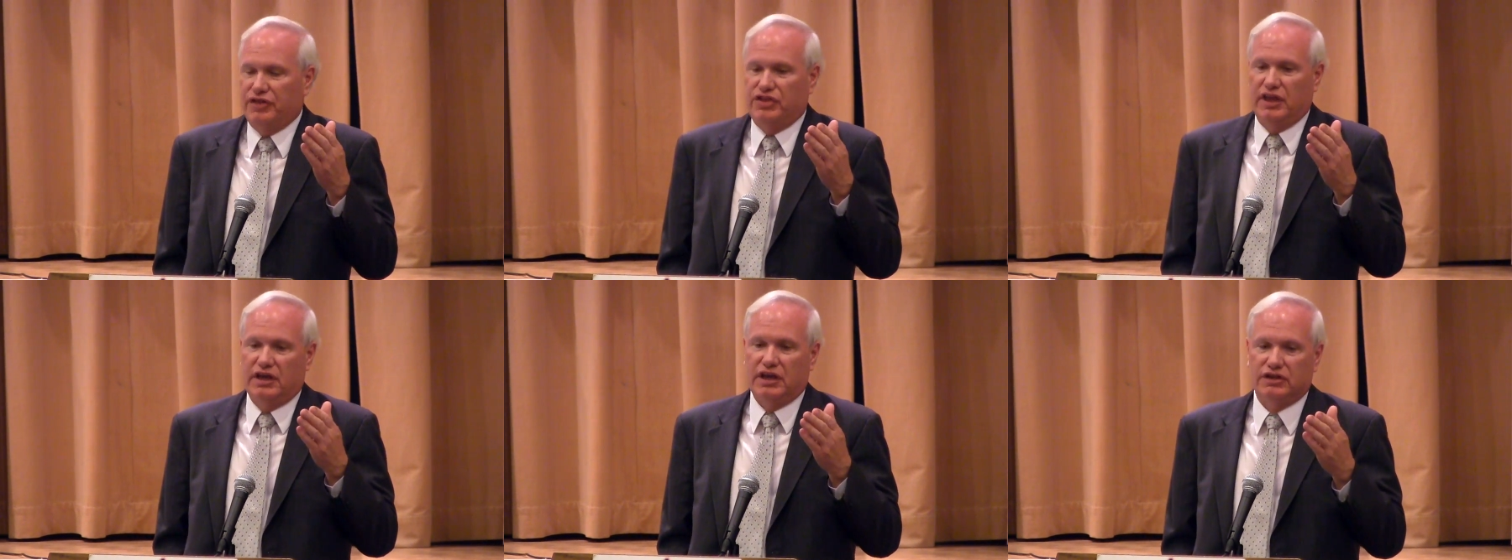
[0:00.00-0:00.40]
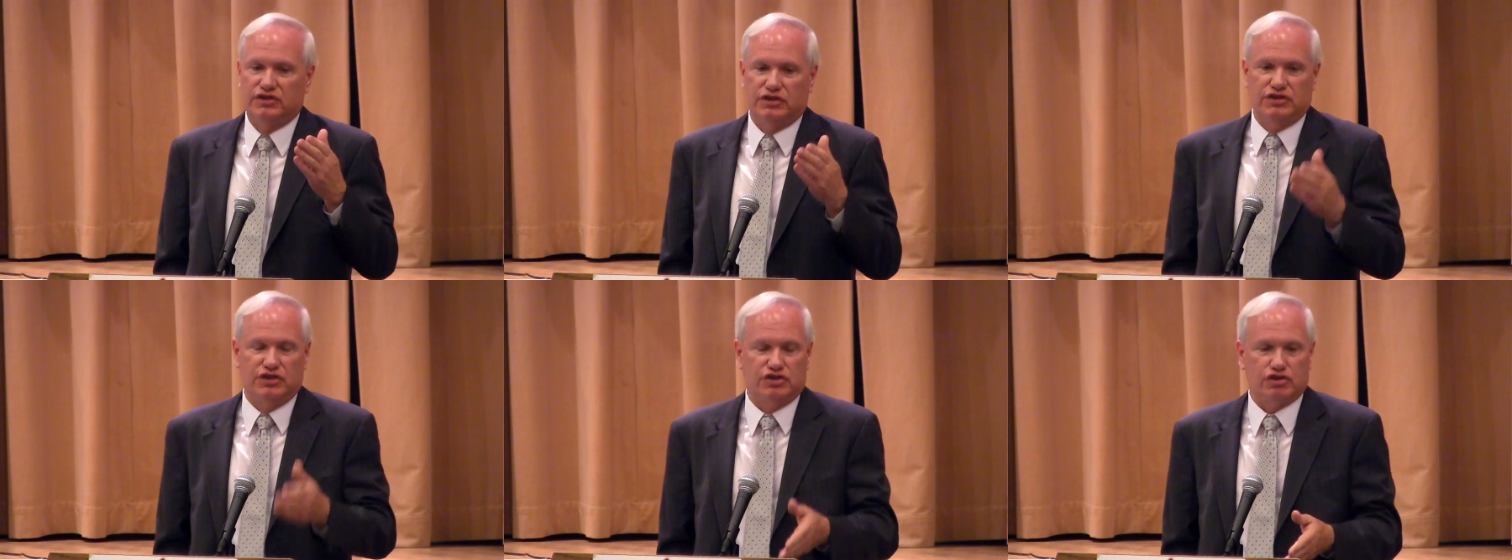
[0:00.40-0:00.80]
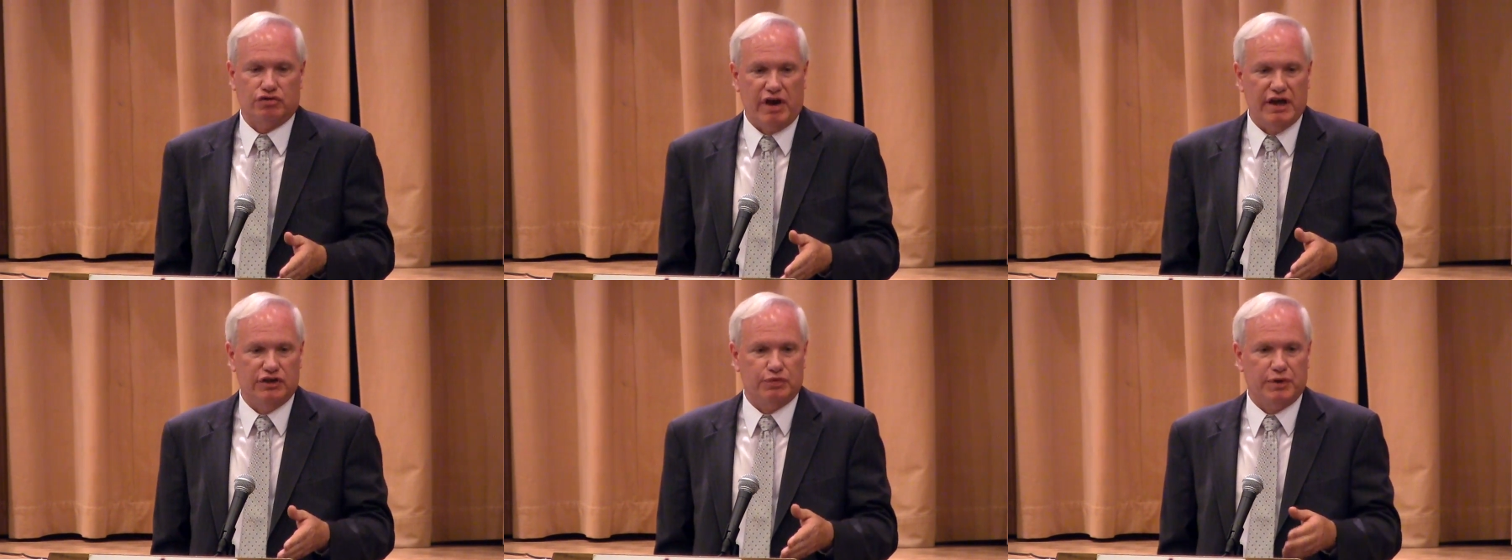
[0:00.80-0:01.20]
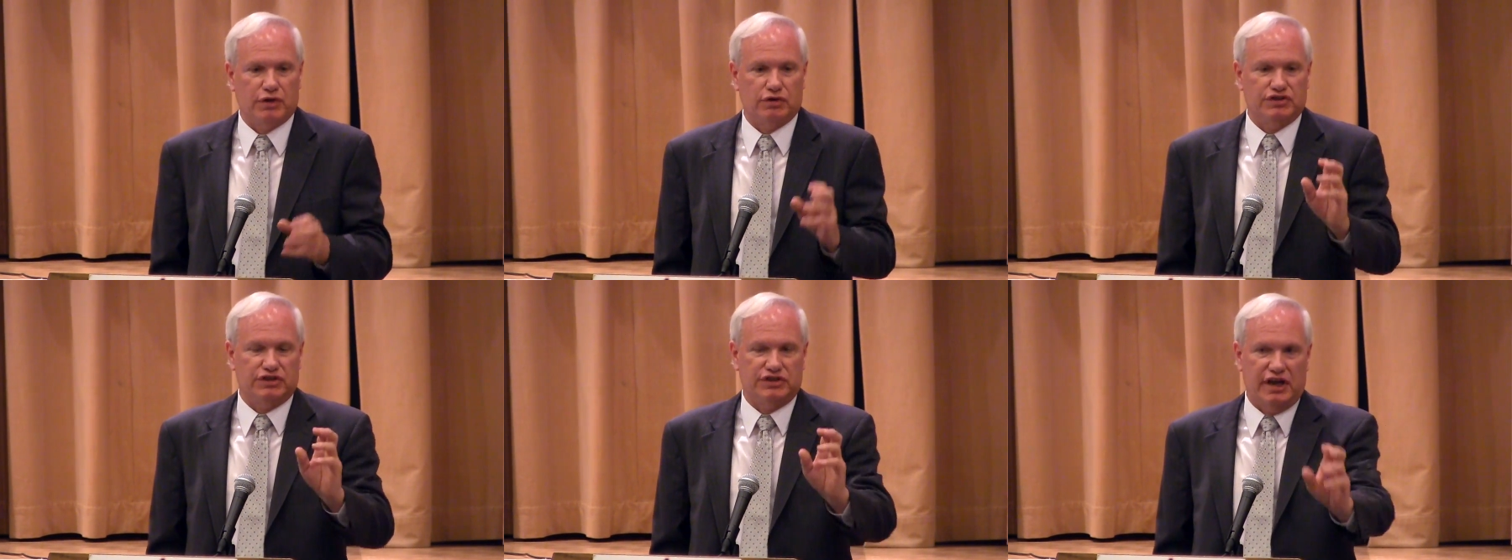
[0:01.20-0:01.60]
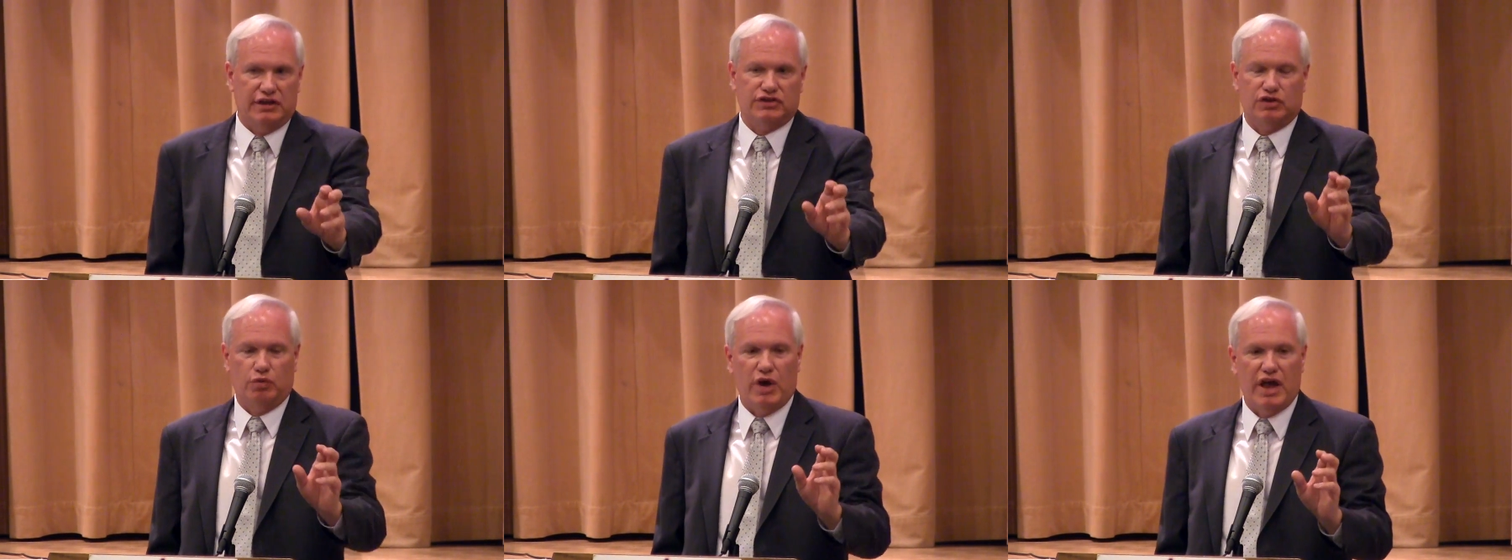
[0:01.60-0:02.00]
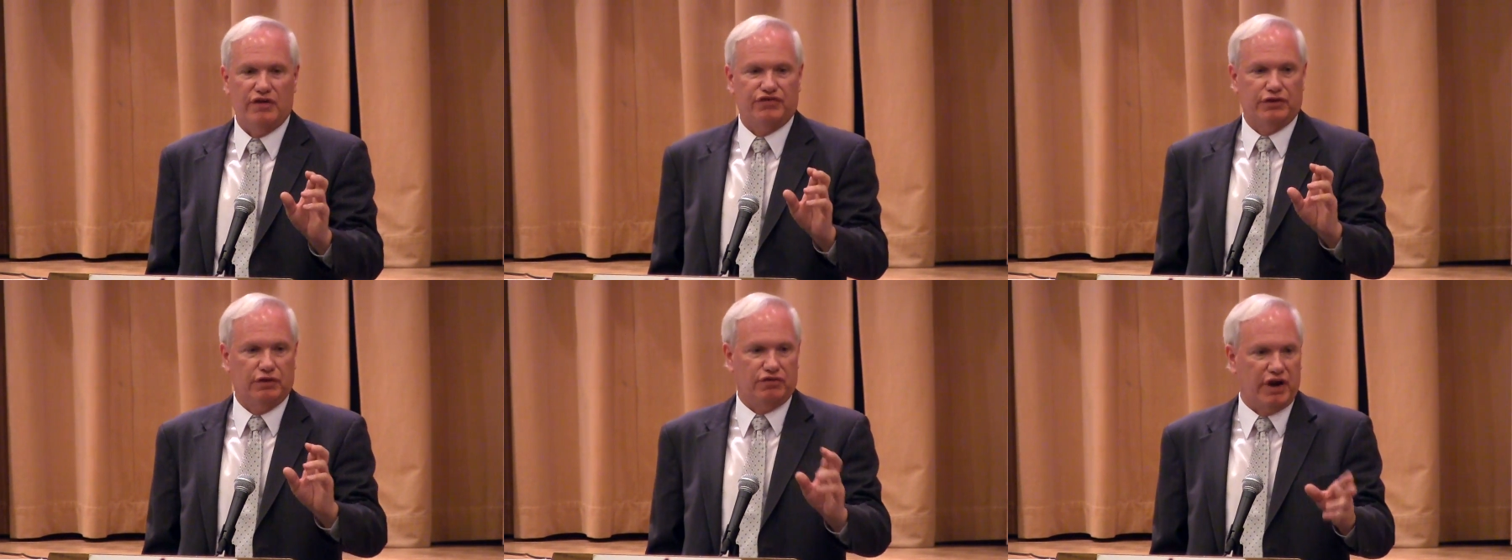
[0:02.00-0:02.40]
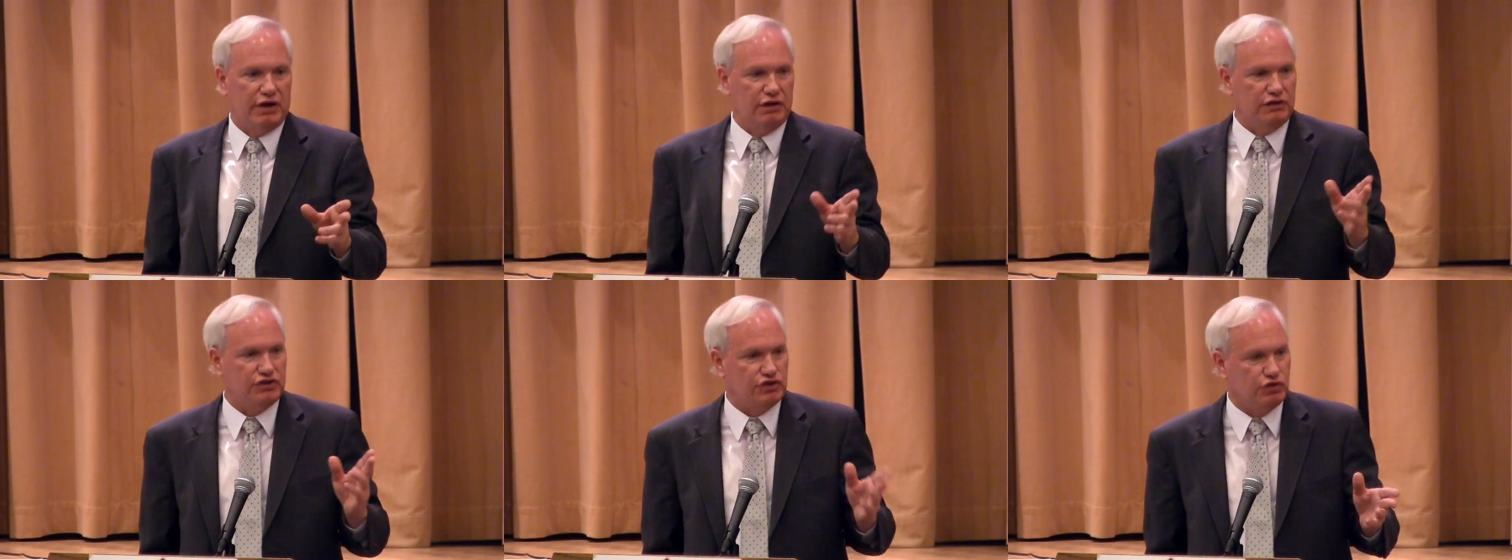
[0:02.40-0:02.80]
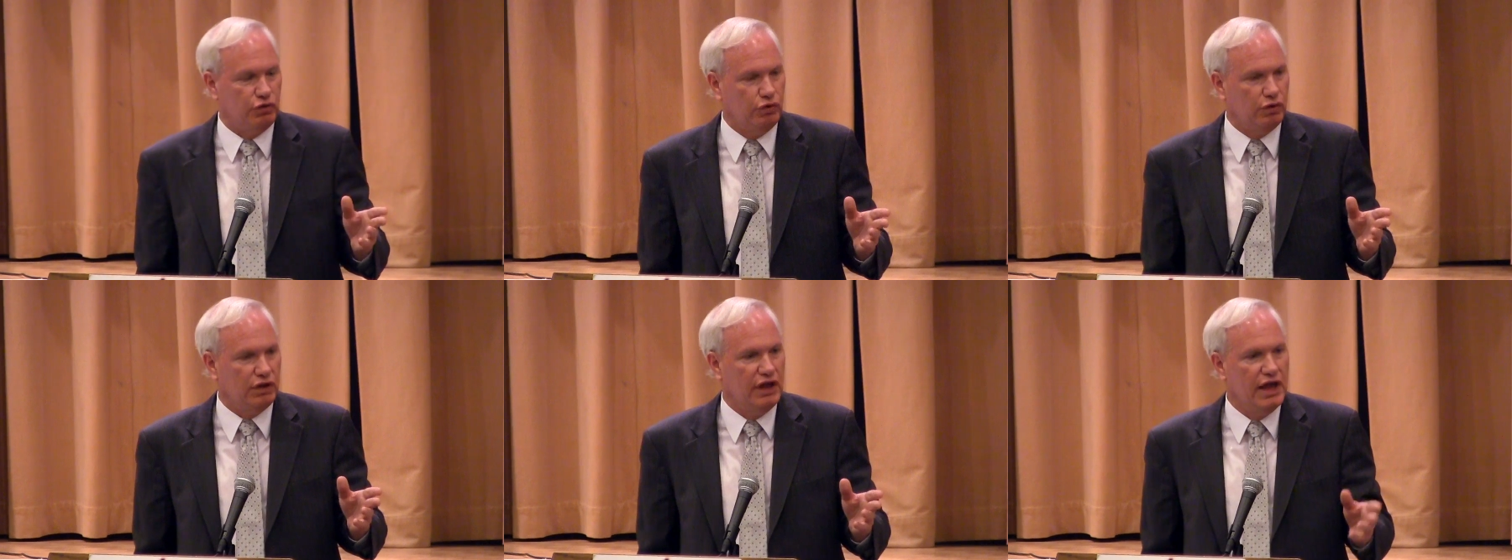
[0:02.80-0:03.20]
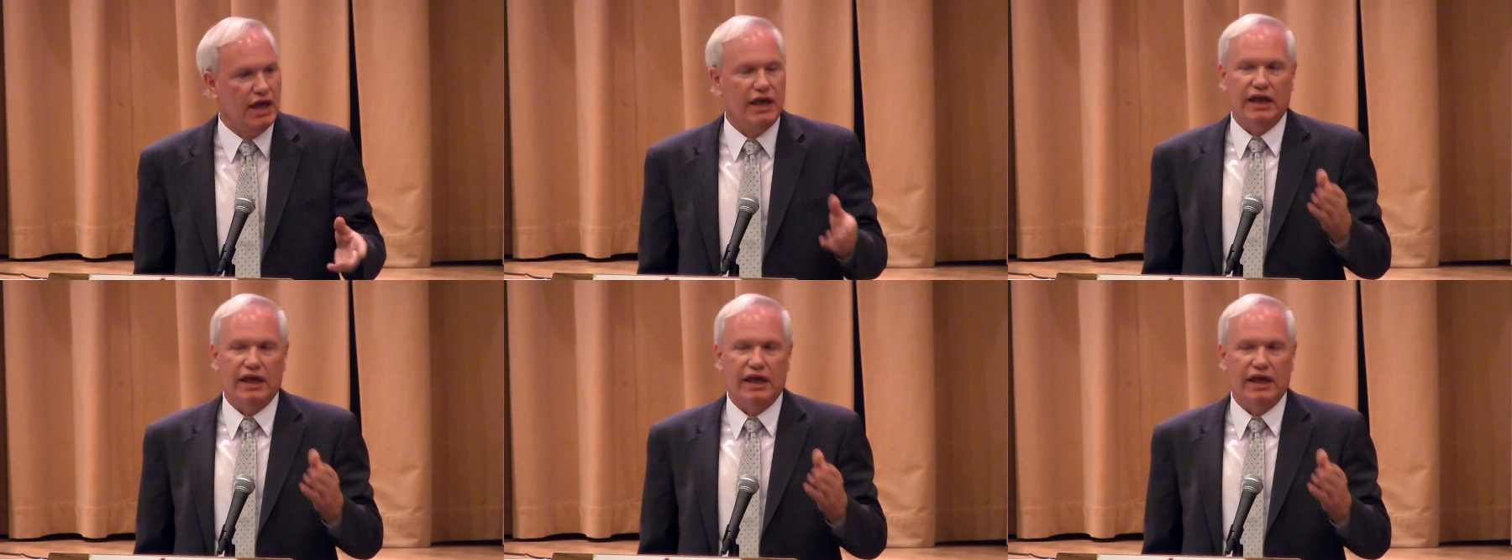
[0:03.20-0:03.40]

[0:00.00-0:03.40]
think it's a disgrace because it takes away from the regular school.